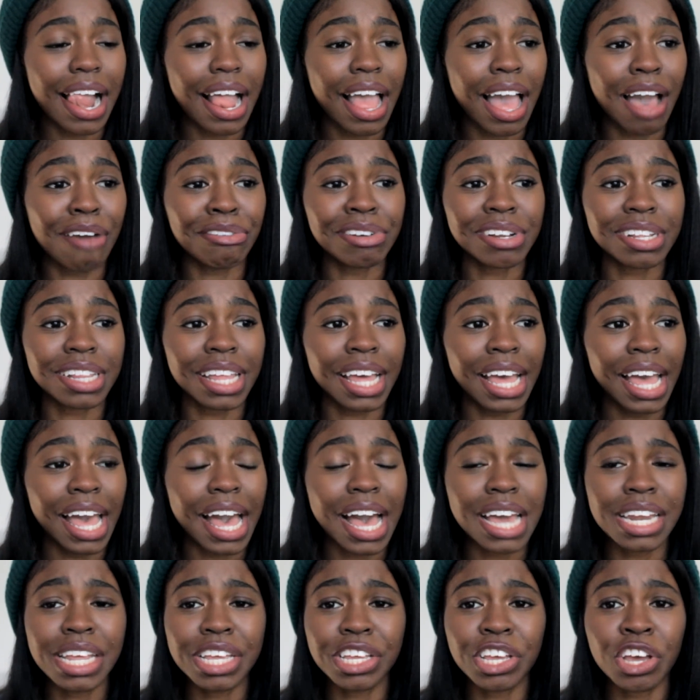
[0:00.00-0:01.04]
after
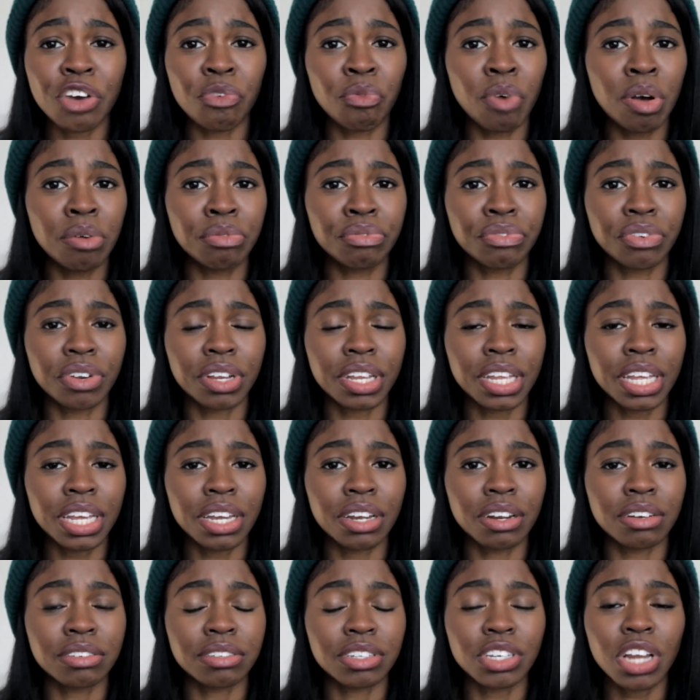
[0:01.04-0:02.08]
that, I didn't get whooped for
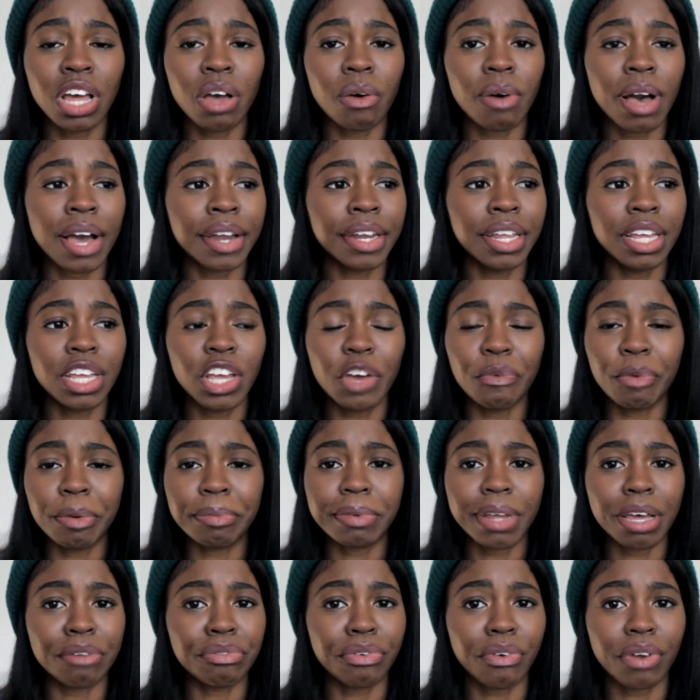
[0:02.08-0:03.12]
years. No, I didn't get
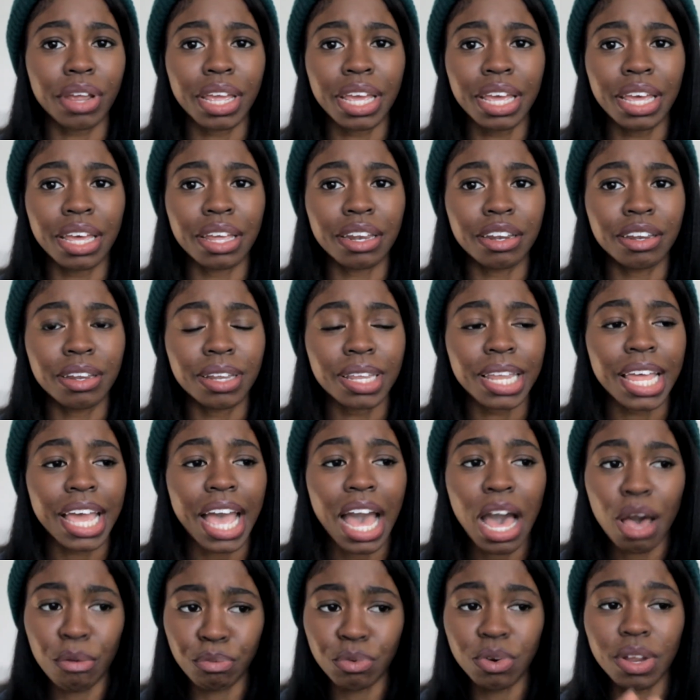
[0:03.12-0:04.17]
whooped ever again.
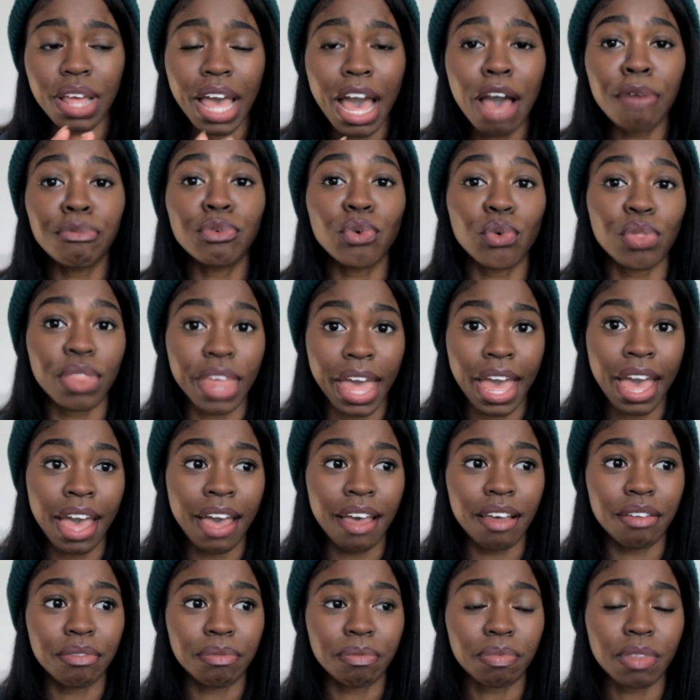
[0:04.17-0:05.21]
Like after after
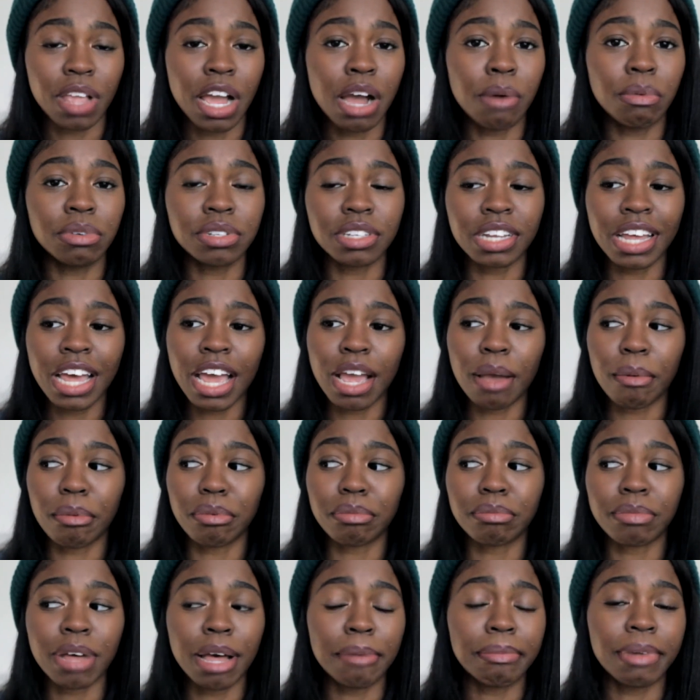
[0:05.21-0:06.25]
that, I was like,
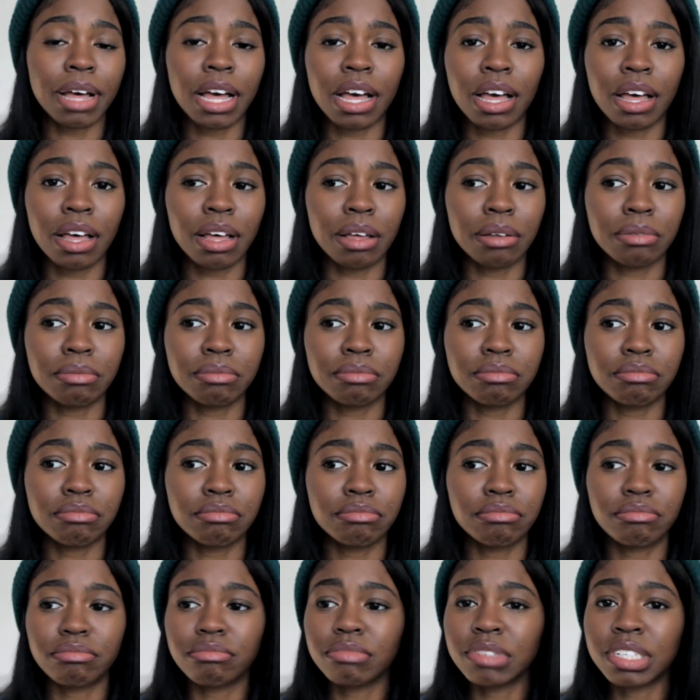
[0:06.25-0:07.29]
my mom,
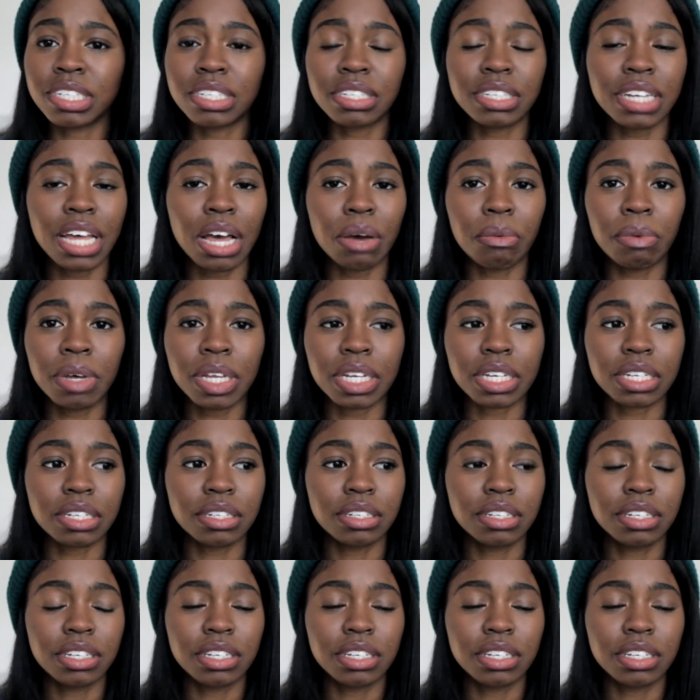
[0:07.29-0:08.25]
she's not with it.